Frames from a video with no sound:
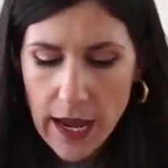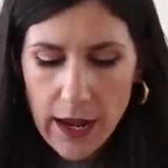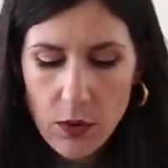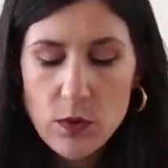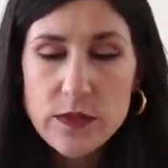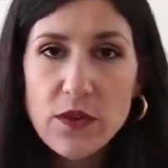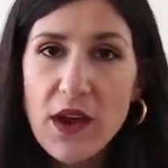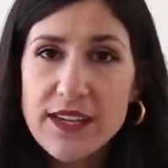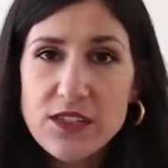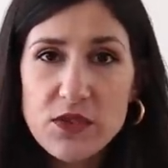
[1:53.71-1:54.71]
Uh, also,
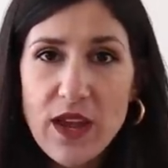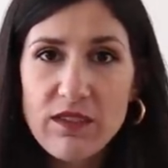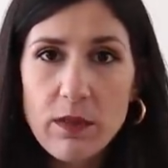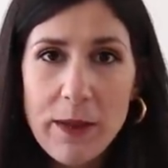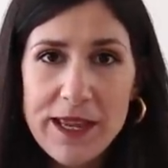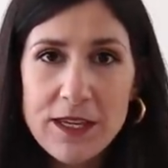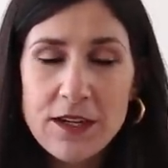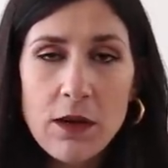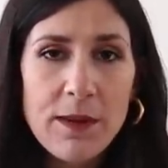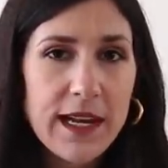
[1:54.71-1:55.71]
I do have a
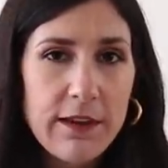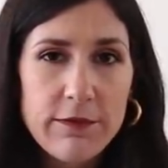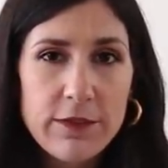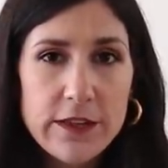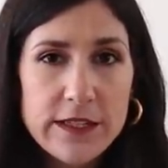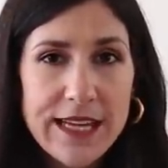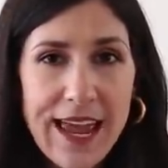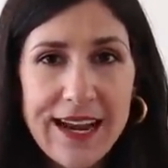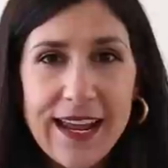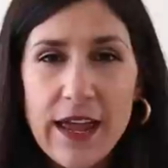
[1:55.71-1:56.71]
bunion on my left foot
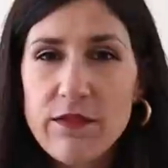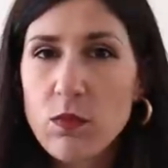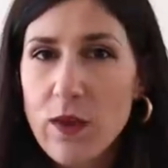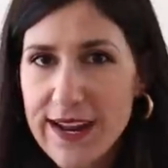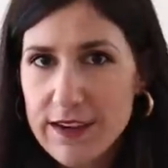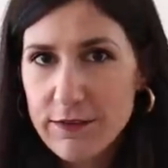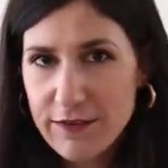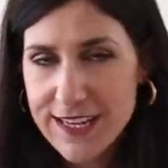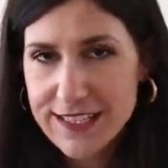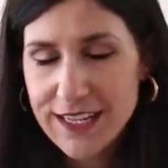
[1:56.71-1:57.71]
and I have wide
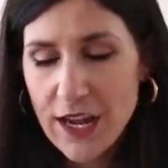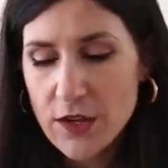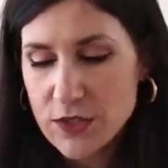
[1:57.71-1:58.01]
feet.